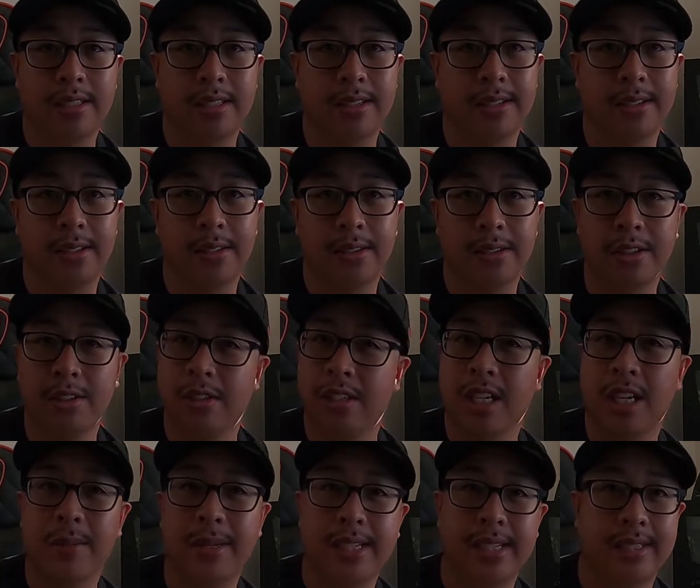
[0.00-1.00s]
so those are
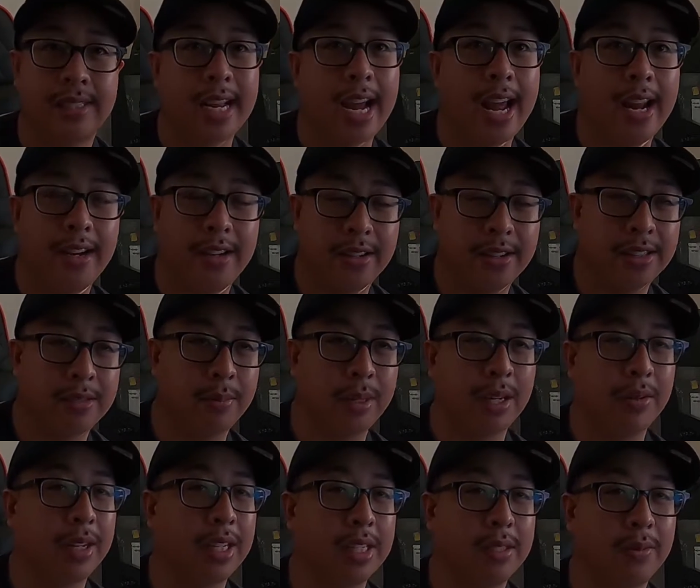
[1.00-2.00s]
going to be standard
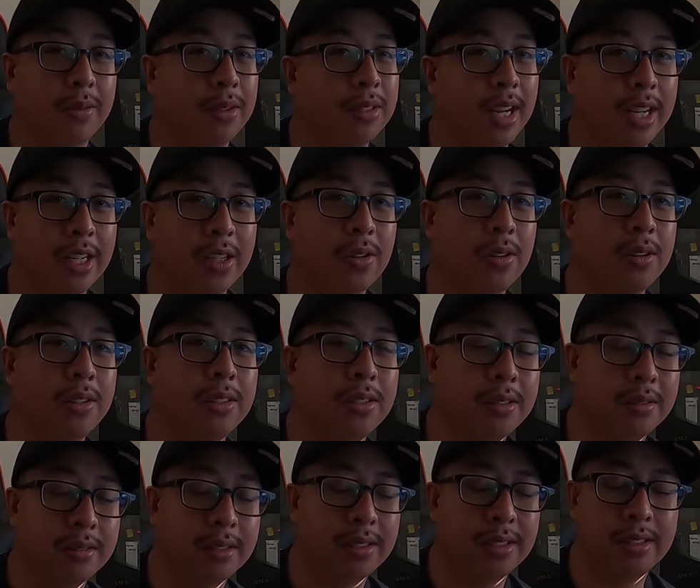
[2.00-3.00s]
spring rates for a lot of your
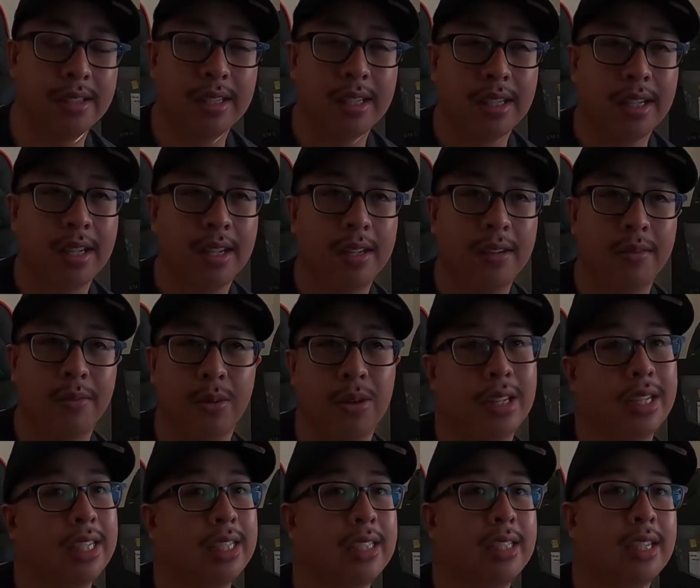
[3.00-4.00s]
coilovers, for
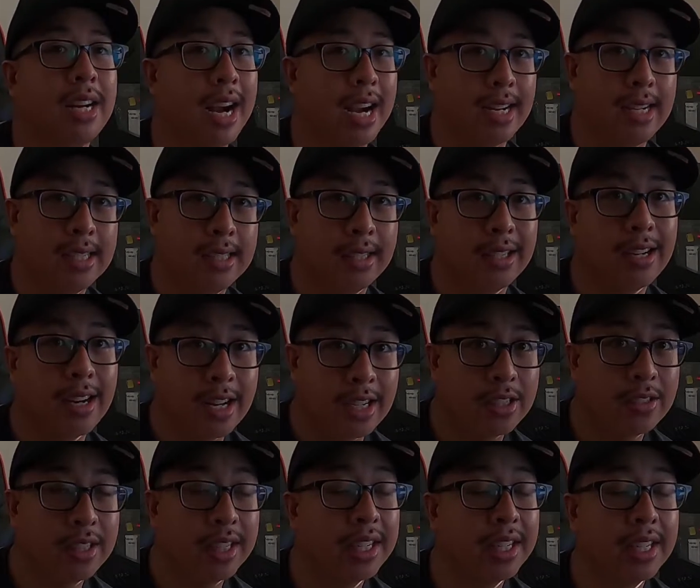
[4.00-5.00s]
at least the
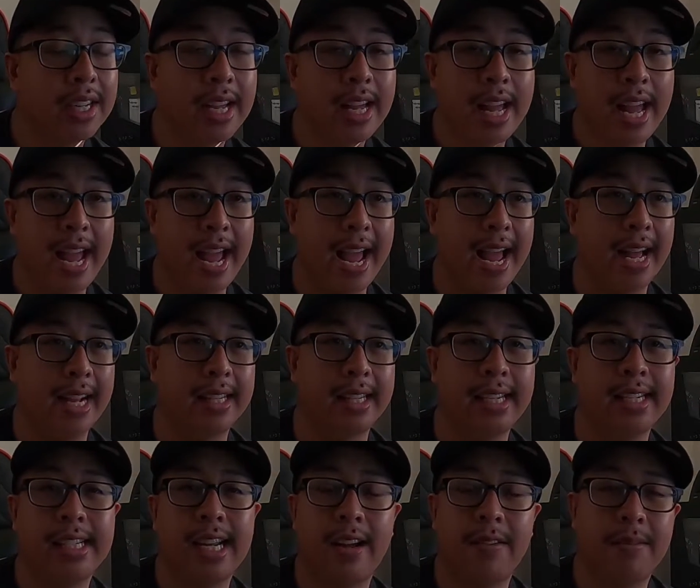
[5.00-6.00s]
IS300, and
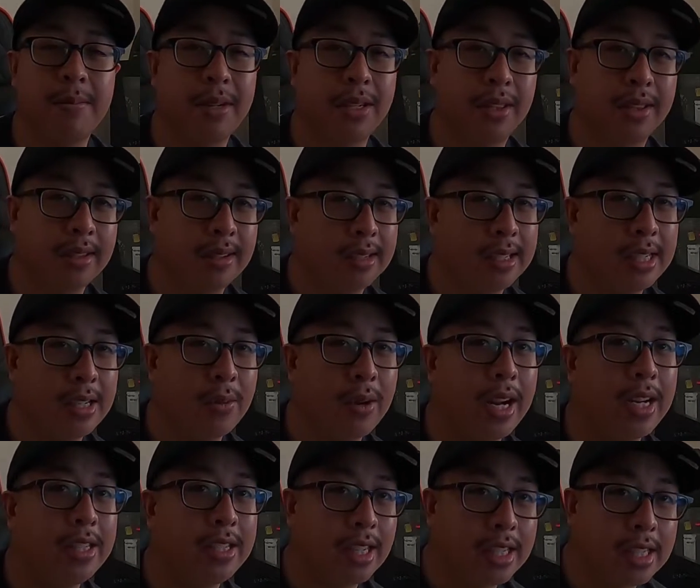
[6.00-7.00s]
these have about
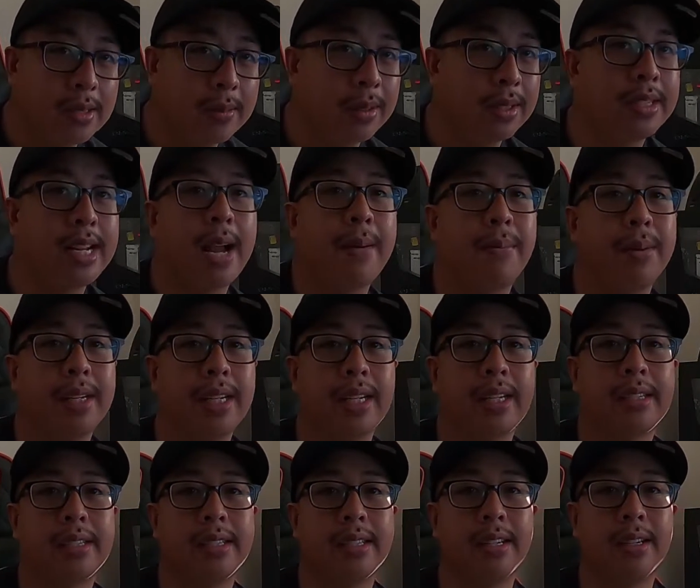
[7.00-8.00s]
30-way adjustable
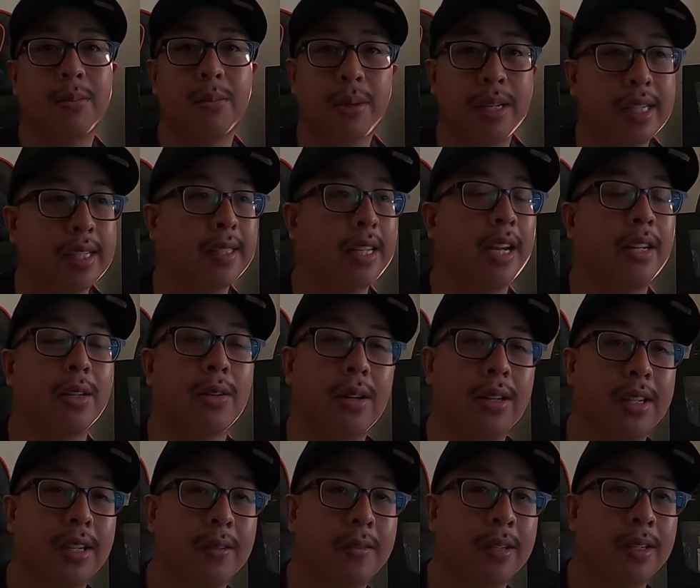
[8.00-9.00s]
dampening. So pretty standard
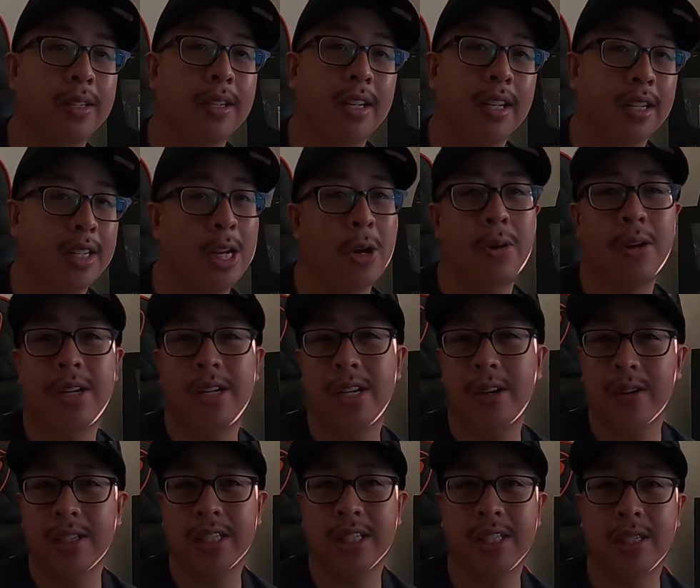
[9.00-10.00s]
coilover, no
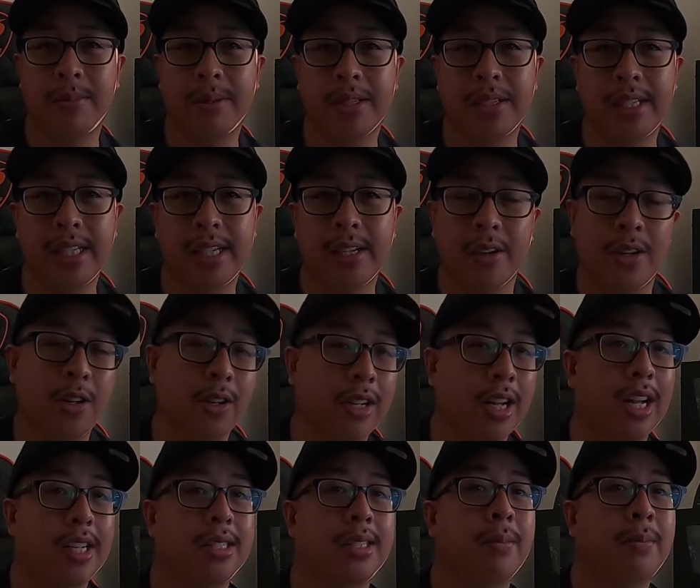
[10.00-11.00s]
adjustability or no
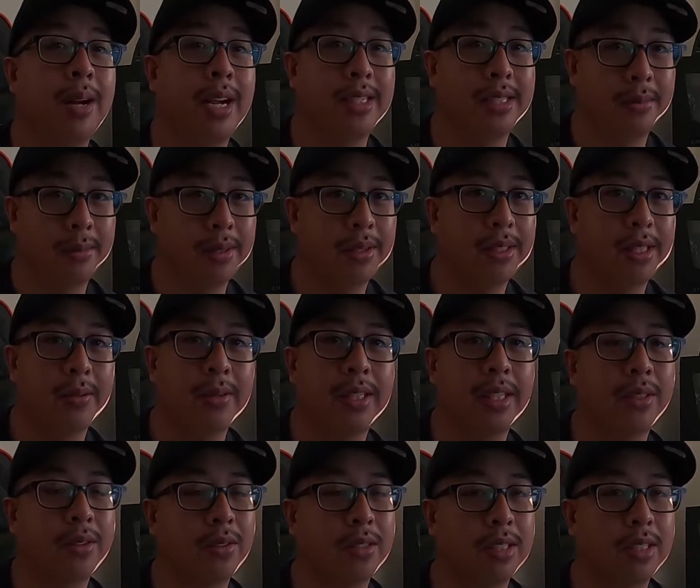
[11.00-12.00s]
customizability with
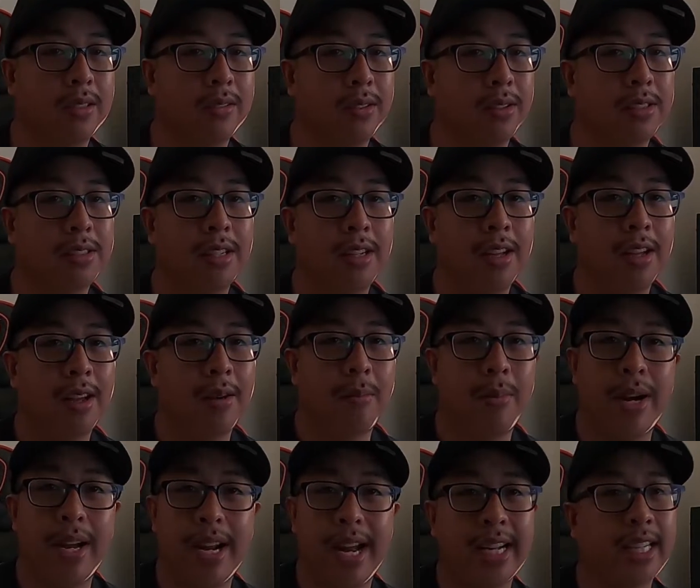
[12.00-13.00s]
these coilovers,
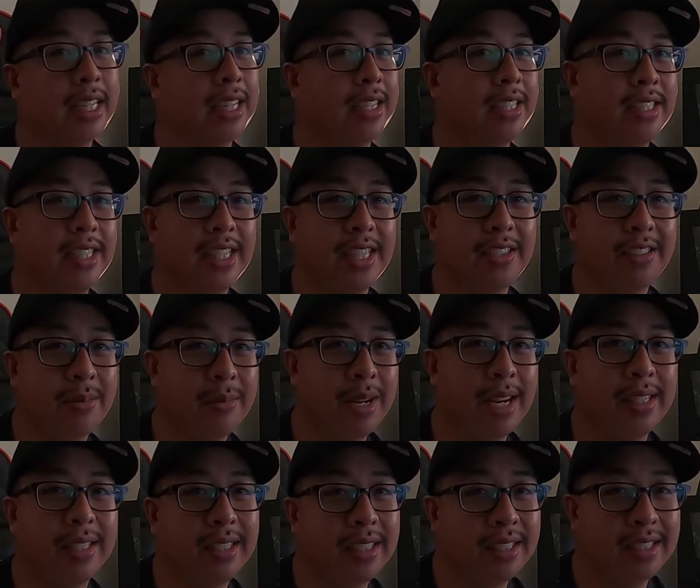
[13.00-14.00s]
but I guarantee you
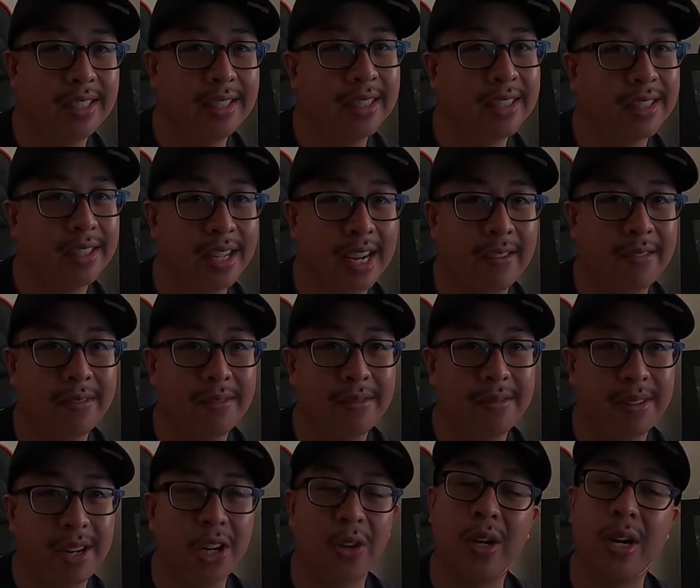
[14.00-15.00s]
buy these, you're gonna have
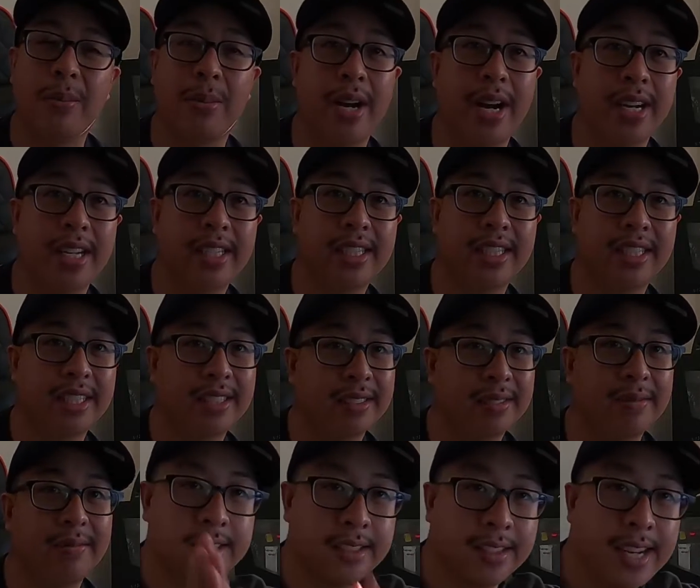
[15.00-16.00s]
a great product.
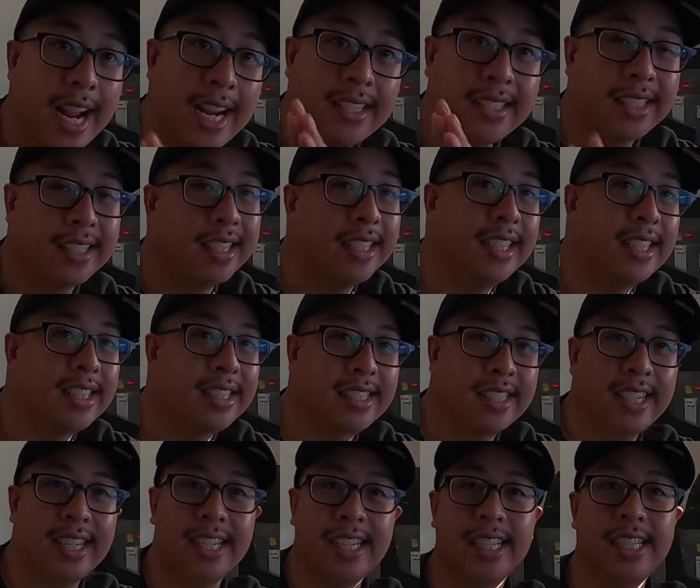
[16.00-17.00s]
So next on the
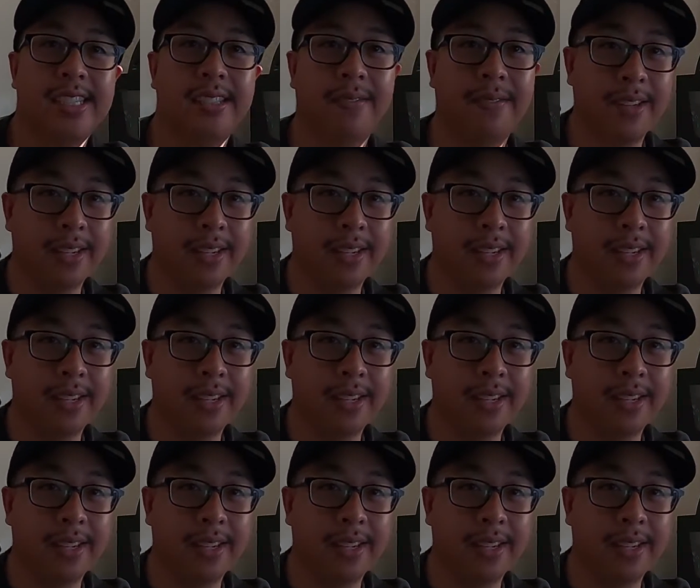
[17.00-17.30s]
list, it is